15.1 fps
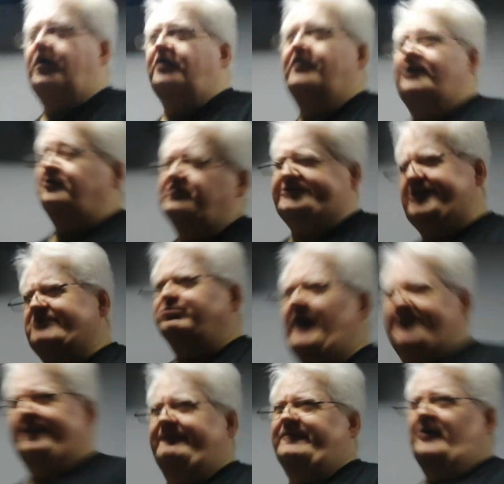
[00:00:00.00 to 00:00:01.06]
early or
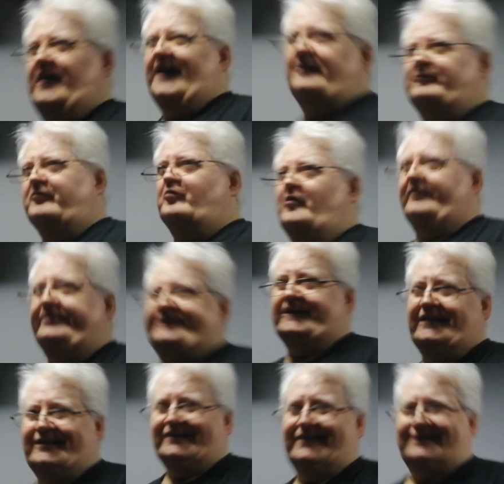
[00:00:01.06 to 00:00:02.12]
just wait for everyone
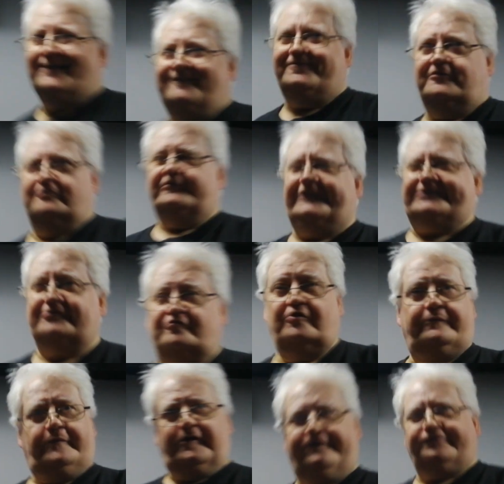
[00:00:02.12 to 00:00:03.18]
to leave the
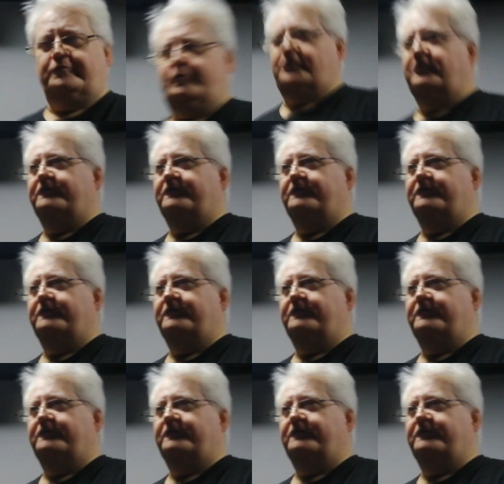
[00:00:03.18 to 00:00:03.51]
auditorium after the